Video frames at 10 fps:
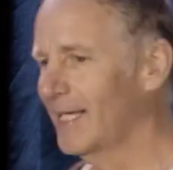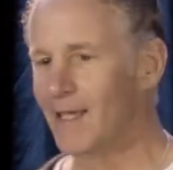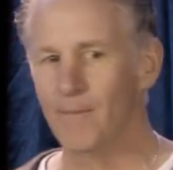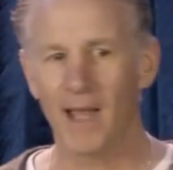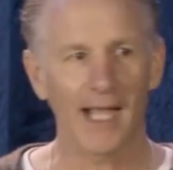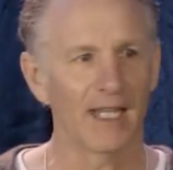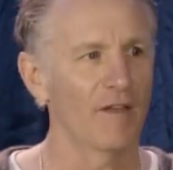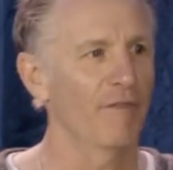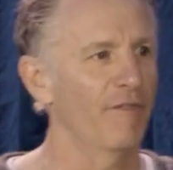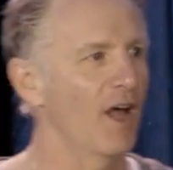and I came
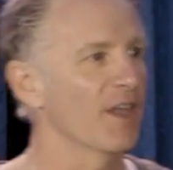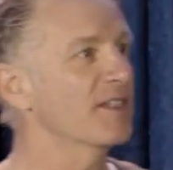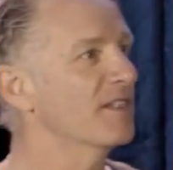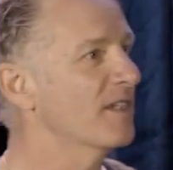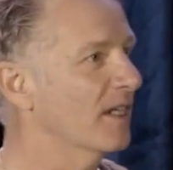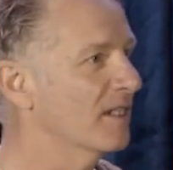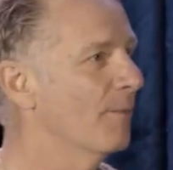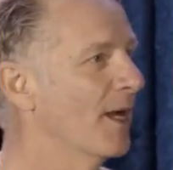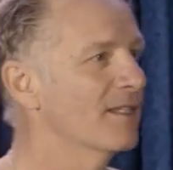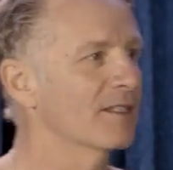back and I felt
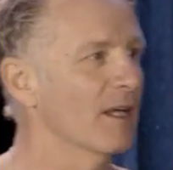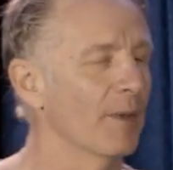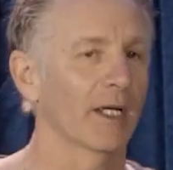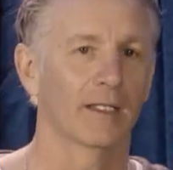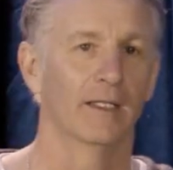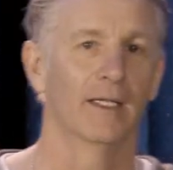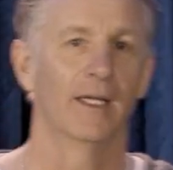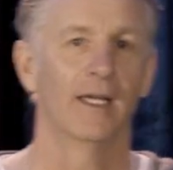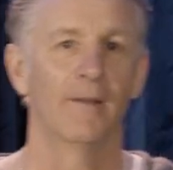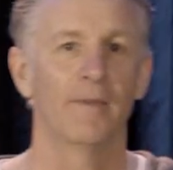sick to my stomach.
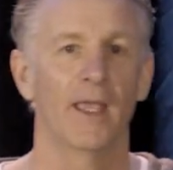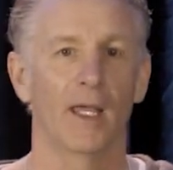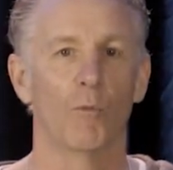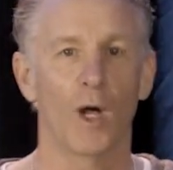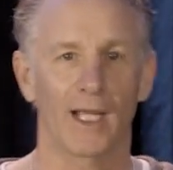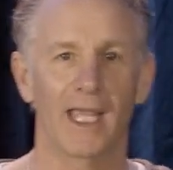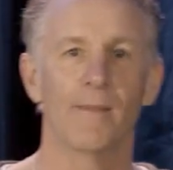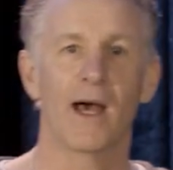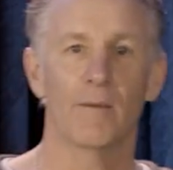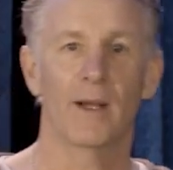And
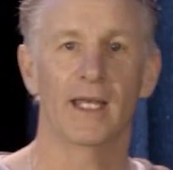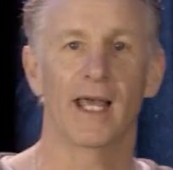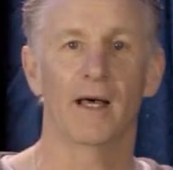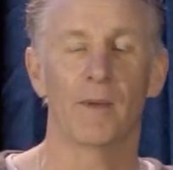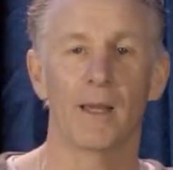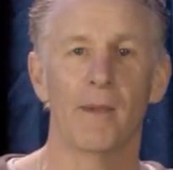what came out of my